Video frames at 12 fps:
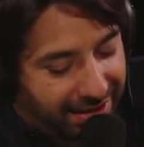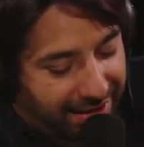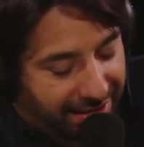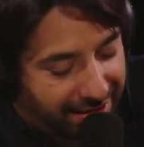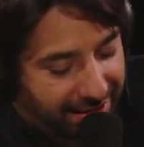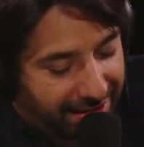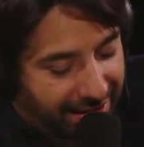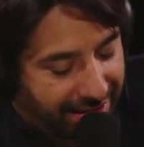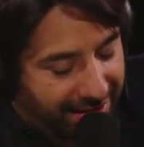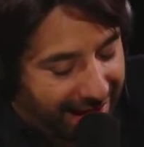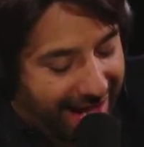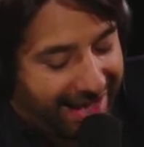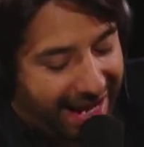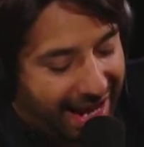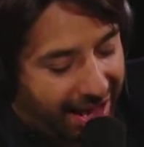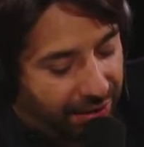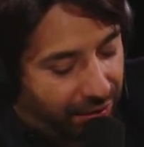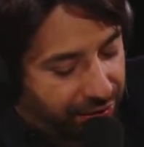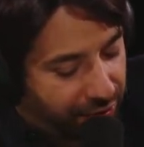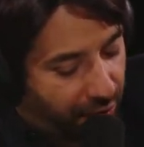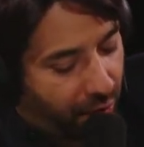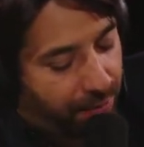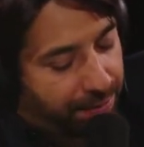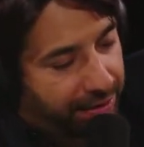that that had on your
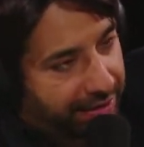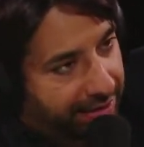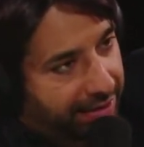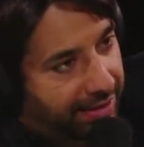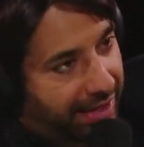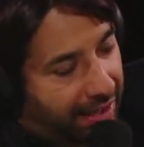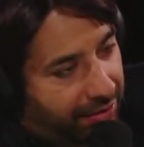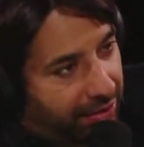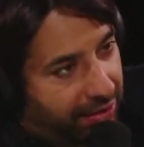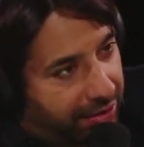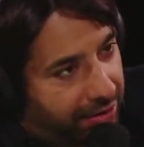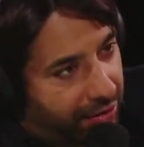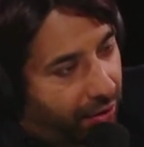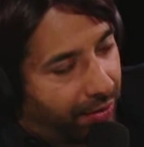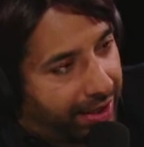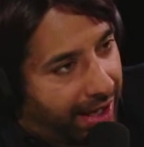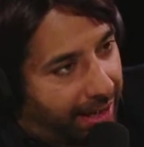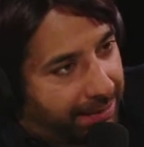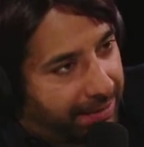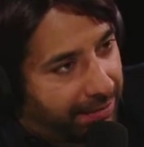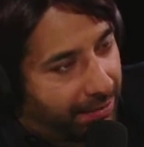own political outlook growing up.